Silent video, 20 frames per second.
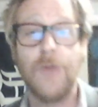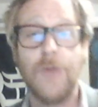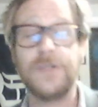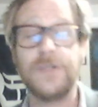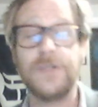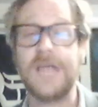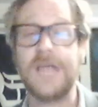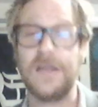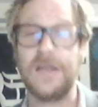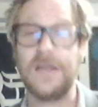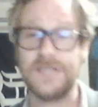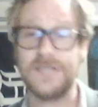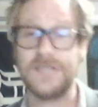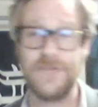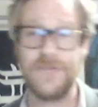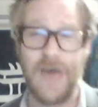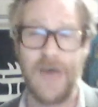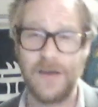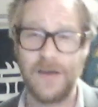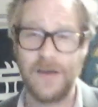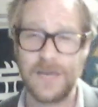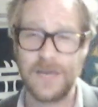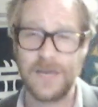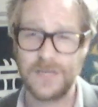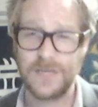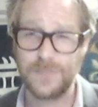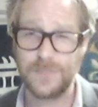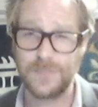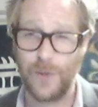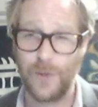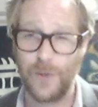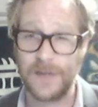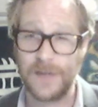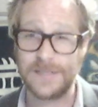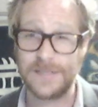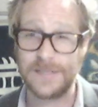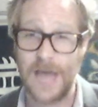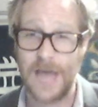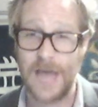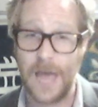The Tennessee Valley at this point
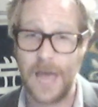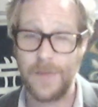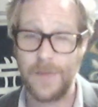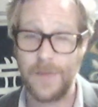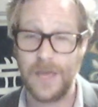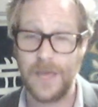in time